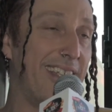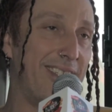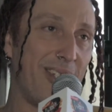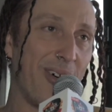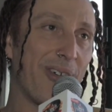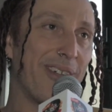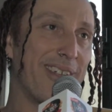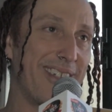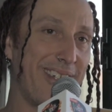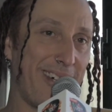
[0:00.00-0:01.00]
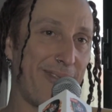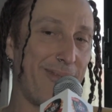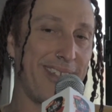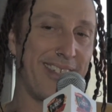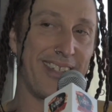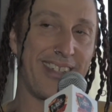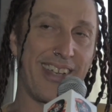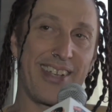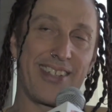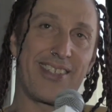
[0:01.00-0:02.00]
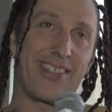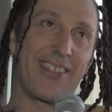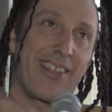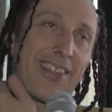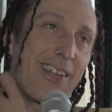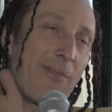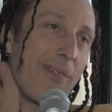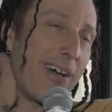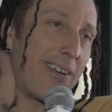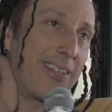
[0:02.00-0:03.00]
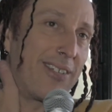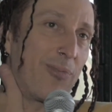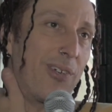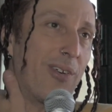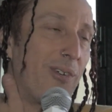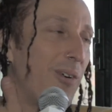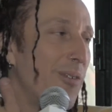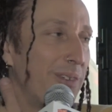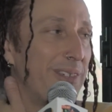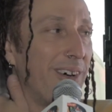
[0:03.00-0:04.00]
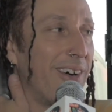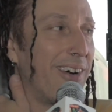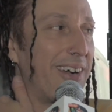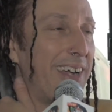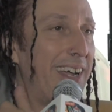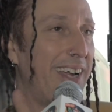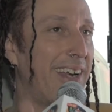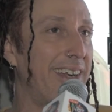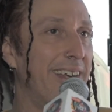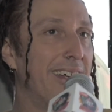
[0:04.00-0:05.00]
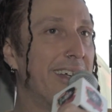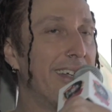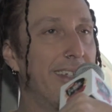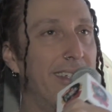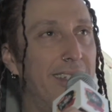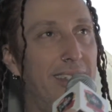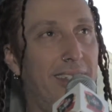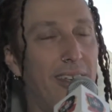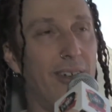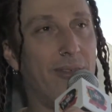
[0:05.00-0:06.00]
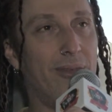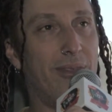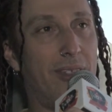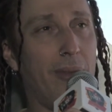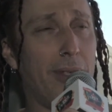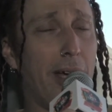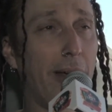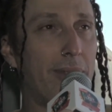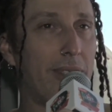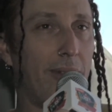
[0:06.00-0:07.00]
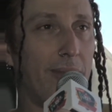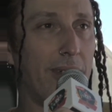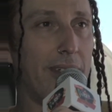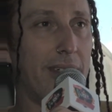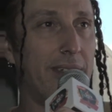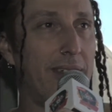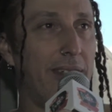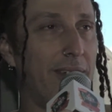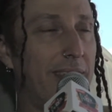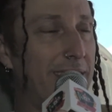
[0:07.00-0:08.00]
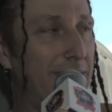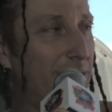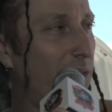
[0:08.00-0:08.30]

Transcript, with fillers: is totally a dog business, and it's the thing about it is we don't own a dog, and you know sometimes I'm like, you know, that's